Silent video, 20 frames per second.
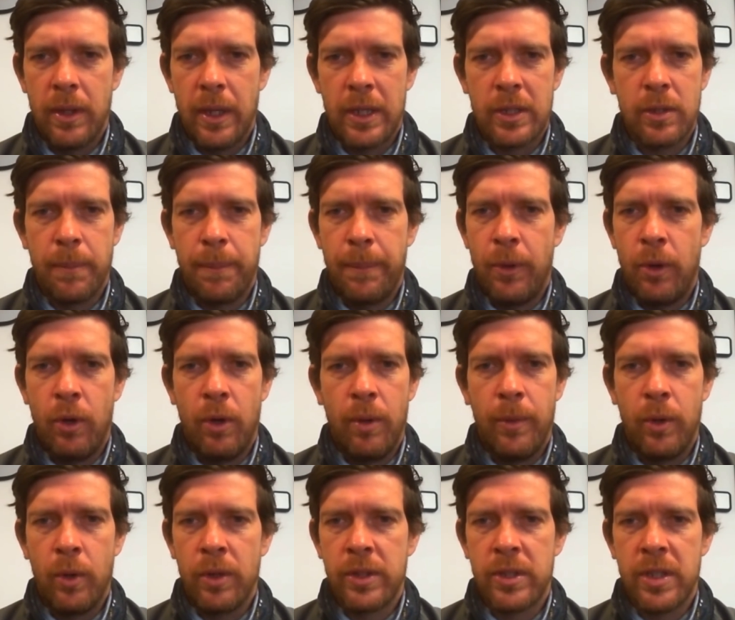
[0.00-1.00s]
I support
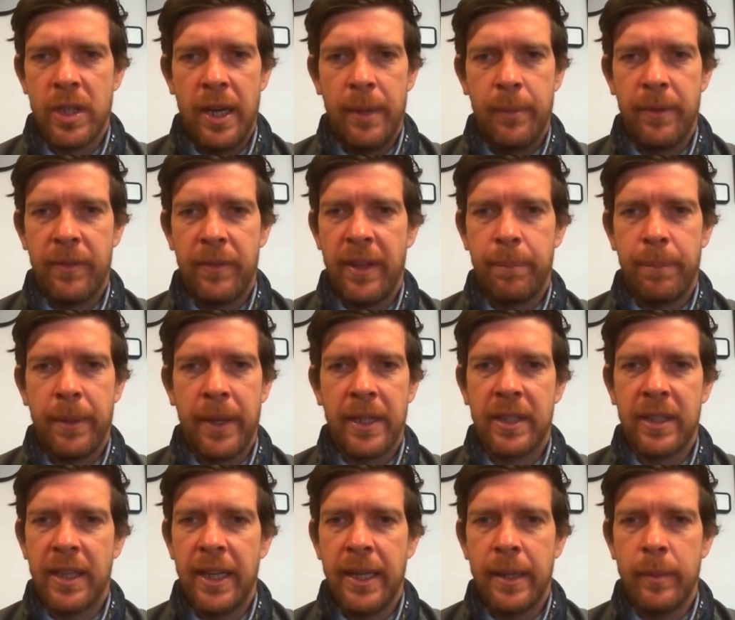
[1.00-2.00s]
them all the time. If they have
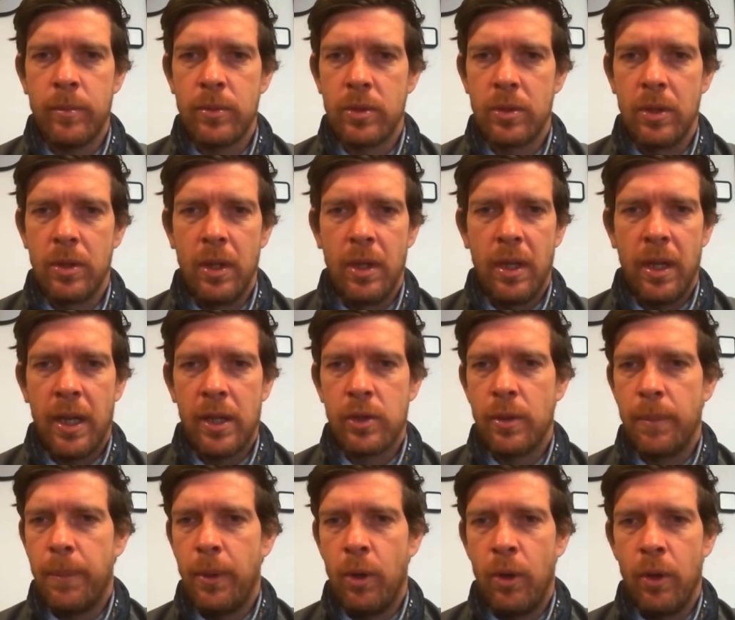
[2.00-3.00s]
bad games, I
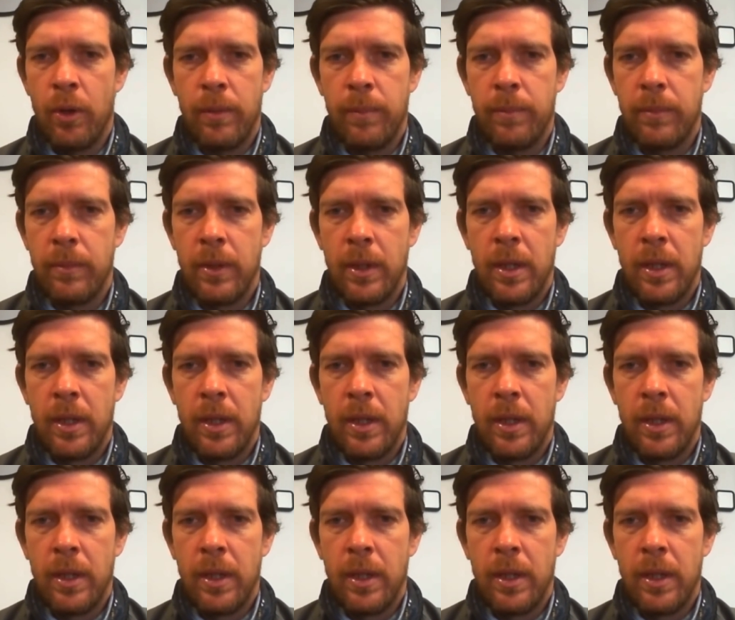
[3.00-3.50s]
support them.